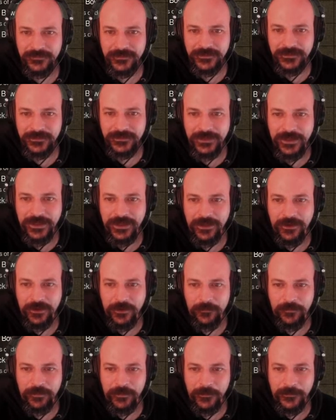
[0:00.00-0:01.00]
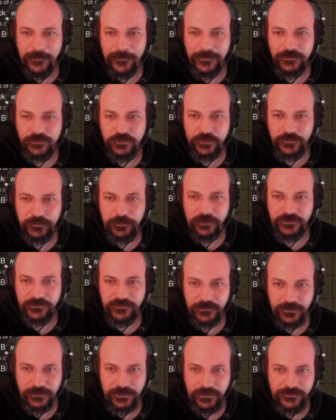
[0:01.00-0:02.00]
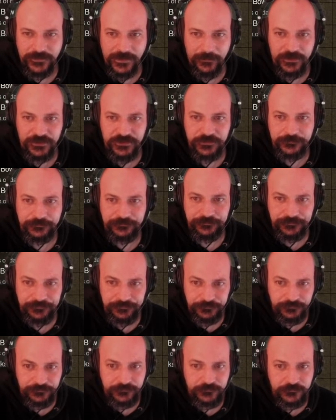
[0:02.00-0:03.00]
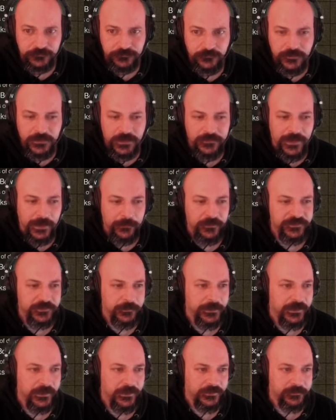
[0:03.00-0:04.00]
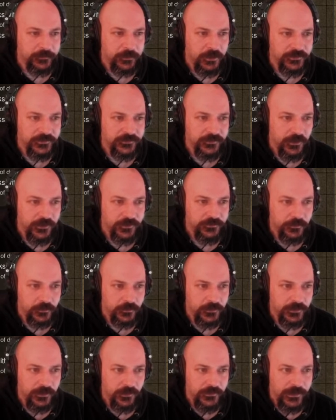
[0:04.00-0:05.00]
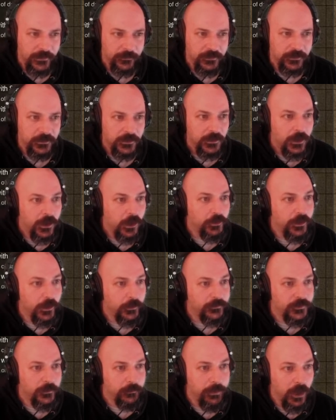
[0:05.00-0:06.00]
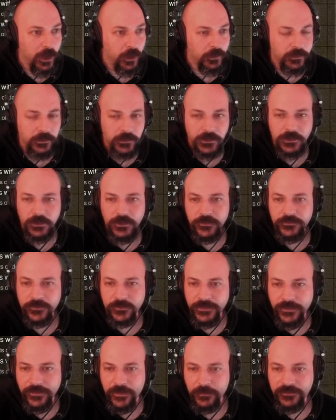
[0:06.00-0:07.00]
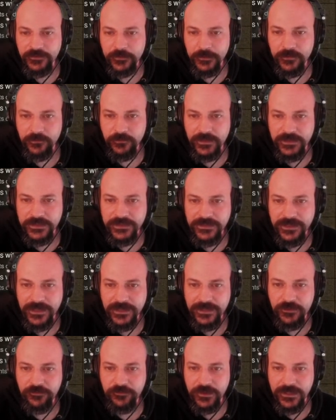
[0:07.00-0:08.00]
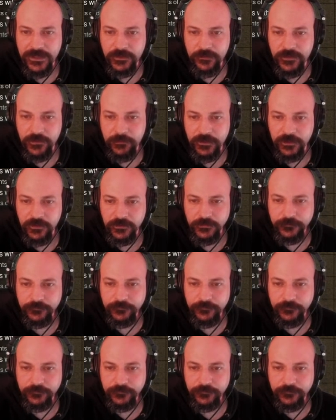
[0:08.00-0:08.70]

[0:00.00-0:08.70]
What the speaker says: Yeah, crossbows do a lot of damage, and that must have been an exploding dice roll that got that much. Oh no, it was a bow. So yeah, that must have been a really accurate hit with the bow.